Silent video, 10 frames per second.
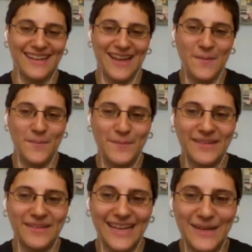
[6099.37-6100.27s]
I can't buy
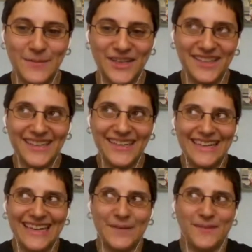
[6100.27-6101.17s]
milk anymore.
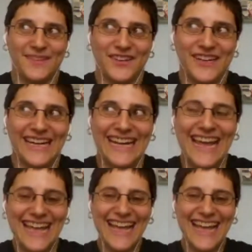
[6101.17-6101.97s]
I'm sorry.